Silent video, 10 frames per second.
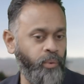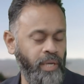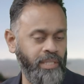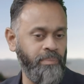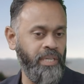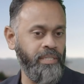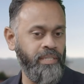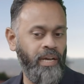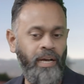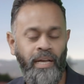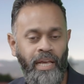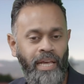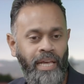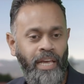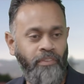question because uh,
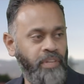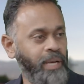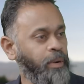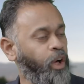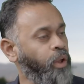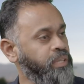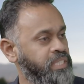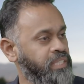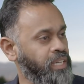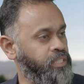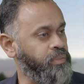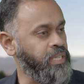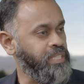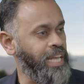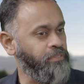if you think about all these
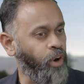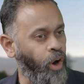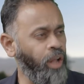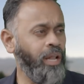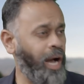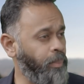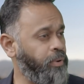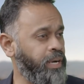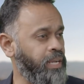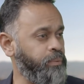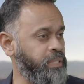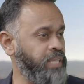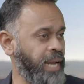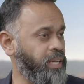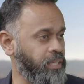industries, they've all operated with
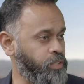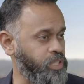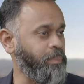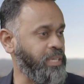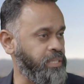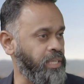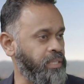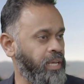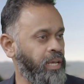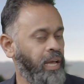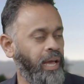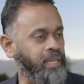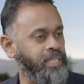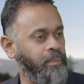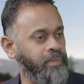data to some extent, mm-hmm.
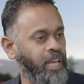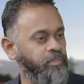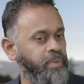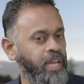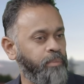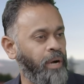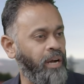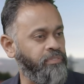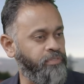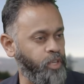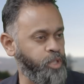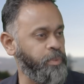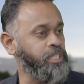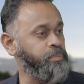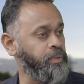except they've been about first
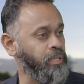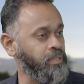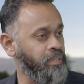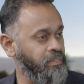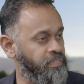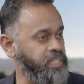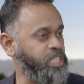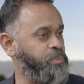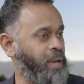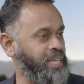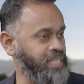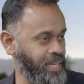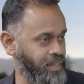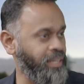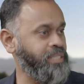principle physics-based
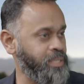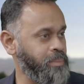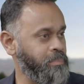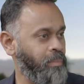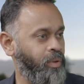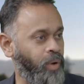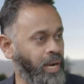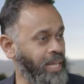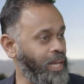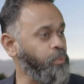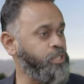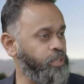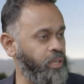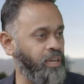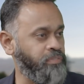analytics, mm-hmm. right? And that was
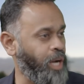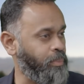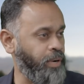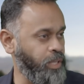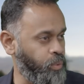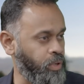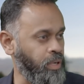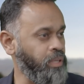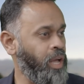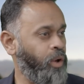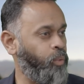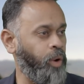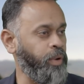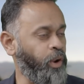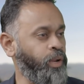good enough to operate the world
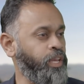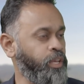where we only